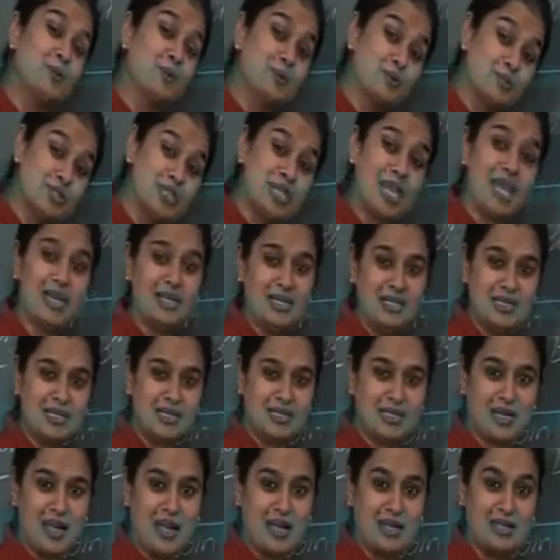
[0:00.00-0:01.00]
progeny
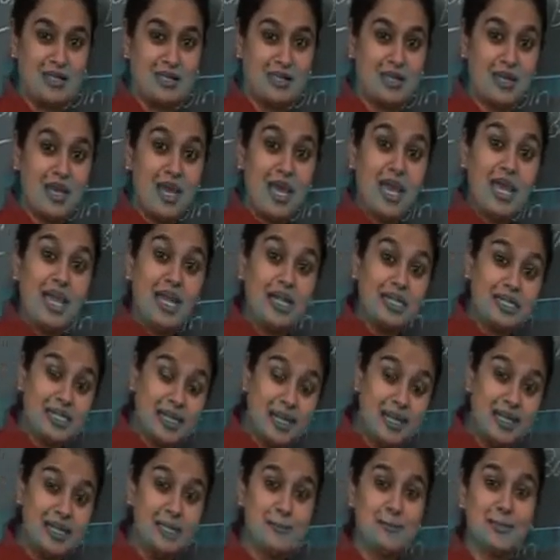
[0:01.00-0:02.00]
size.
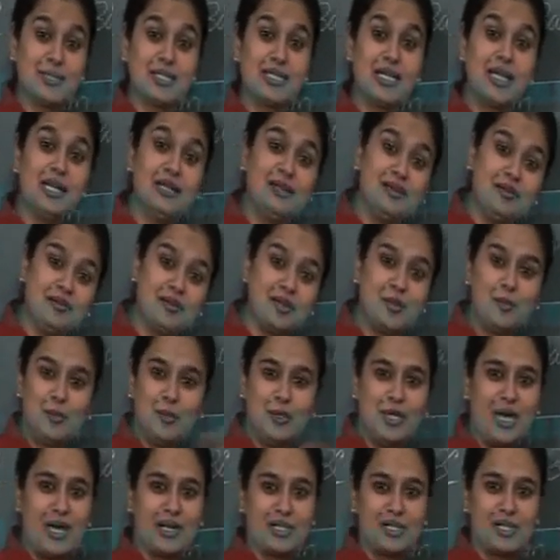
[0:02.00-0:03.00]
It helps in
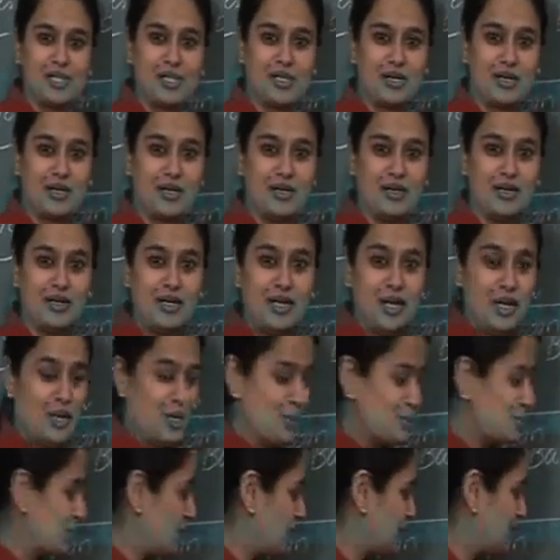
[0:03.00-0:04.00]
reproduction.
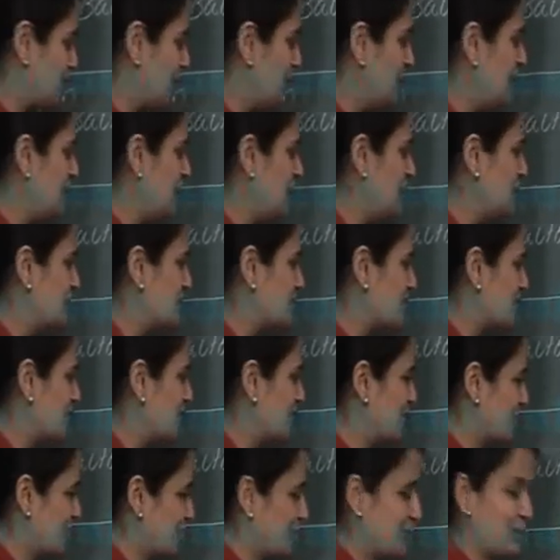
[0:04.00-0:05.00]
So it means
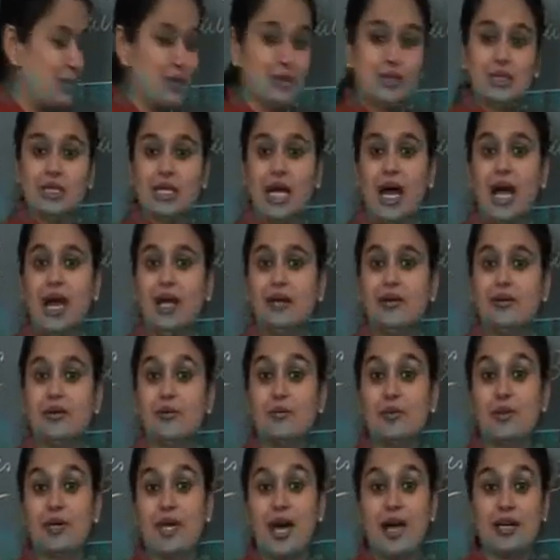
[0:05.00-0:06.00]
growth and
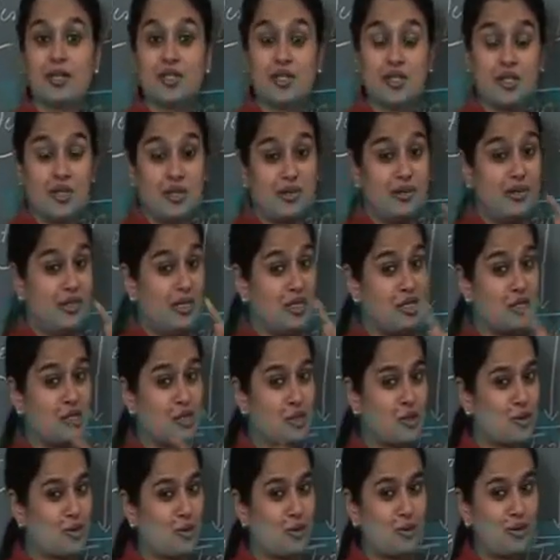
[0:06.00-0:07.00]
reproduction,
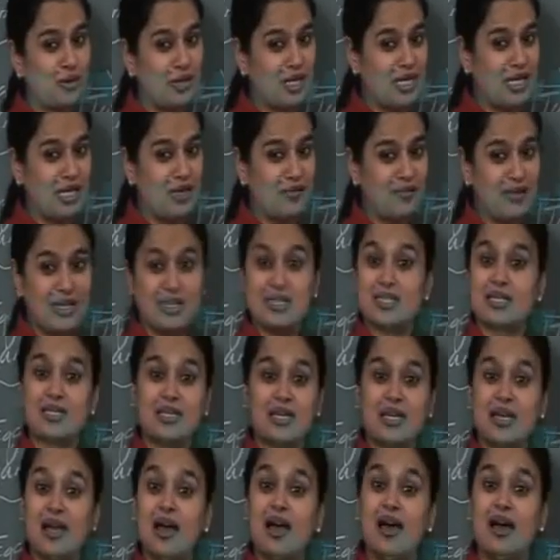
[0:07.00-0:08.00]
these two events,
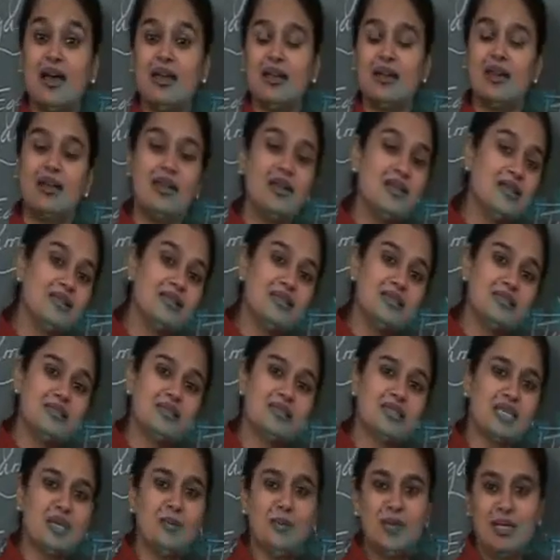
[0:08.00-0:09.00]
they are
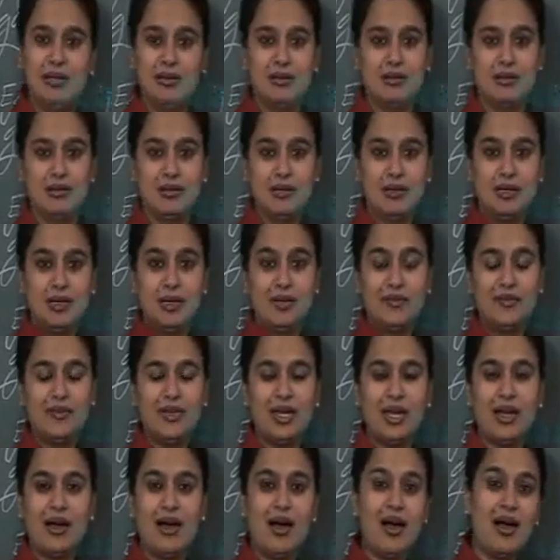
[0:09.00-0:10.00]
similar.
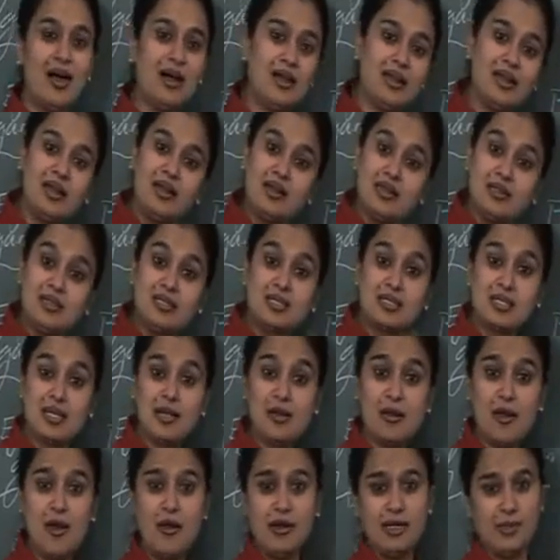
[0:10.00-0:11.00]
They are
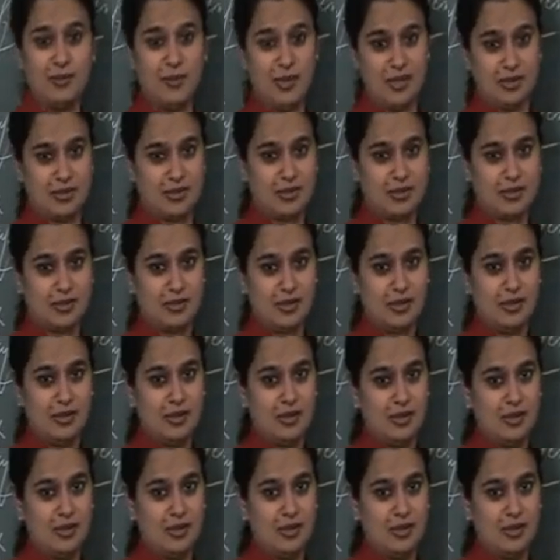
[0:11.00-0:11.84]
synonymous.